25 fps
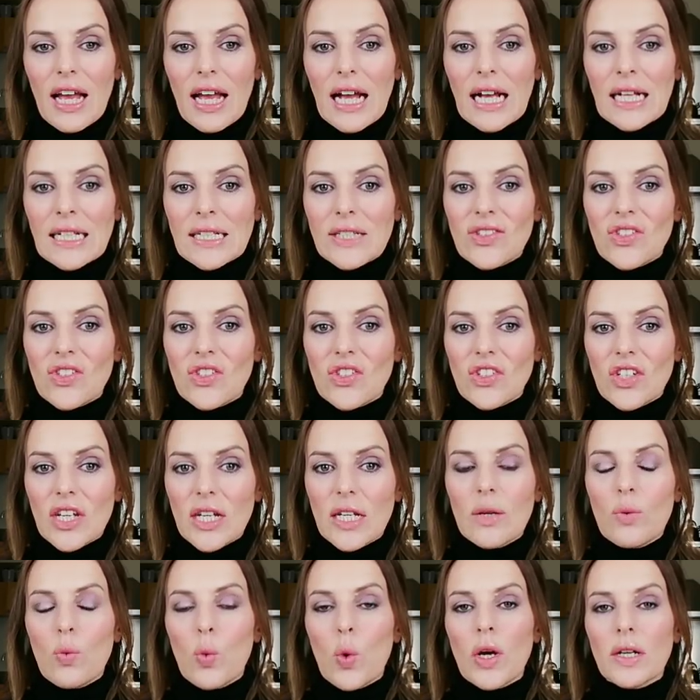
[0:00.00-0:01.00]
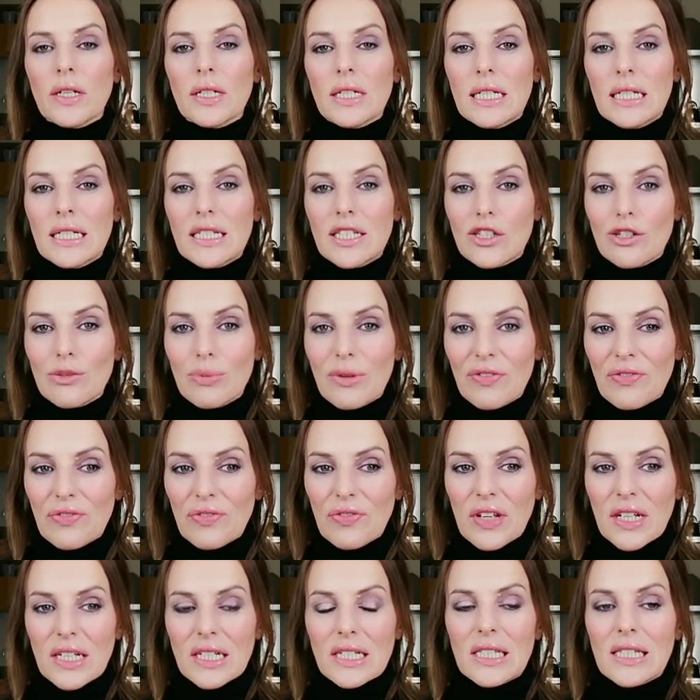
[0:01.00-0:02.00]
and see what needs to be
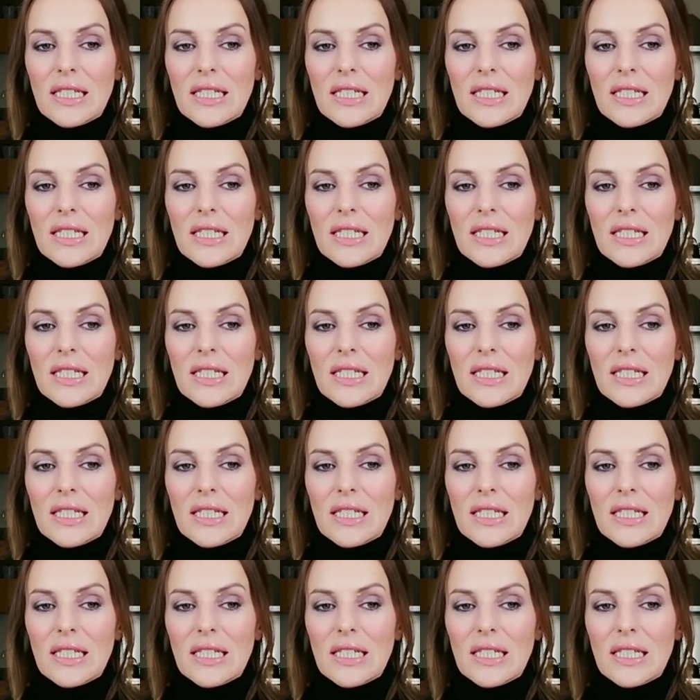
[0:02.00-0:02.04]
fixed.